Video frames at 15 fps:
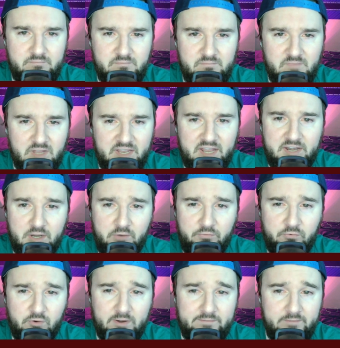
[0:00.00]
yeah, no
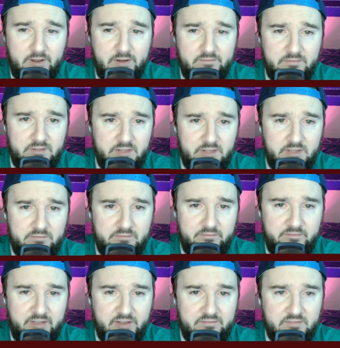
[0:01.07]
Fred
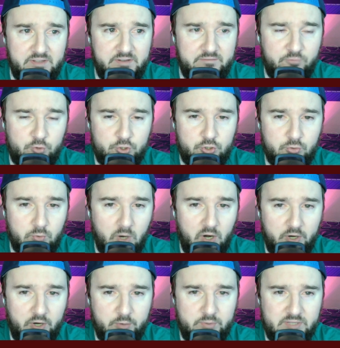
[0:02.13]
VanVleet for
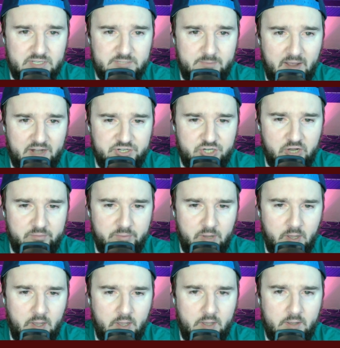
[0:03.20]
Toronto in this matchup.
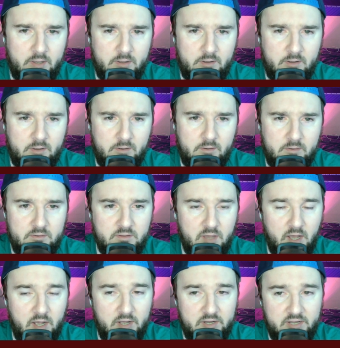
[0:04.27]

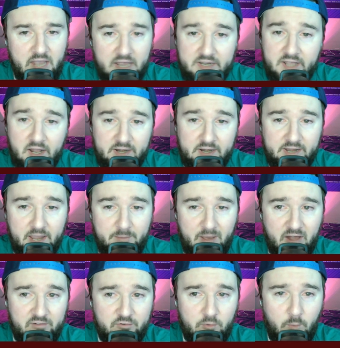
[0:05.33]
Cade Cunningham
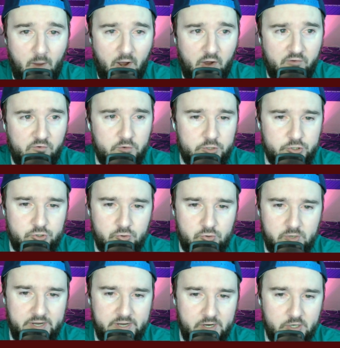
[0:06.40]
out for a while for
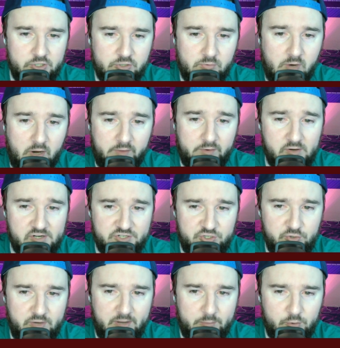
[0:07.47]
Detroit here. Toronto, they're on a
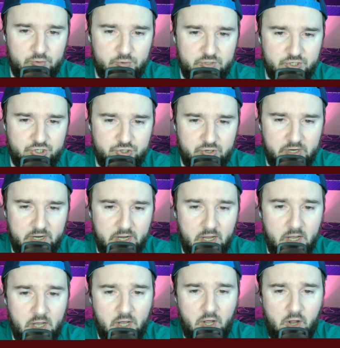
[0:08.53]
2-game losing streak.
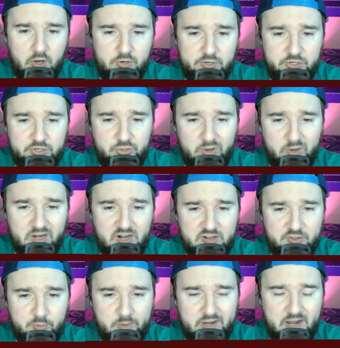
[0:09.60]
Detroit on a
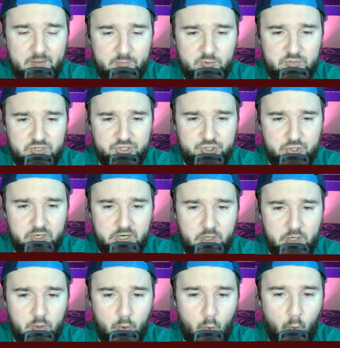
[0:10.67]
3-game losing streak,
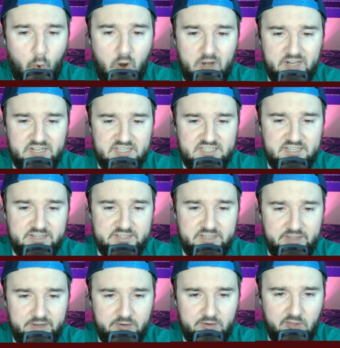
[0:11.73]
1-6 in
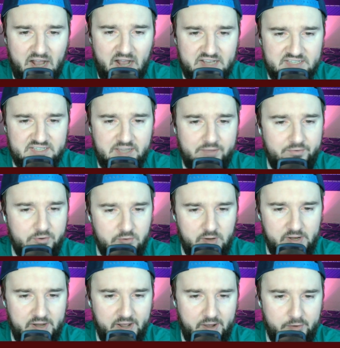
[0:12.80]
their last 7
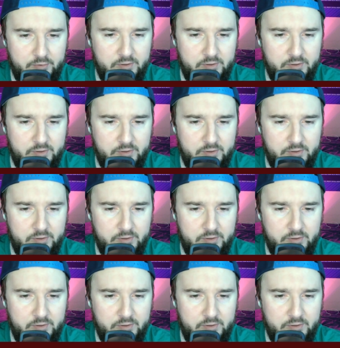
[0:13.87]
right now.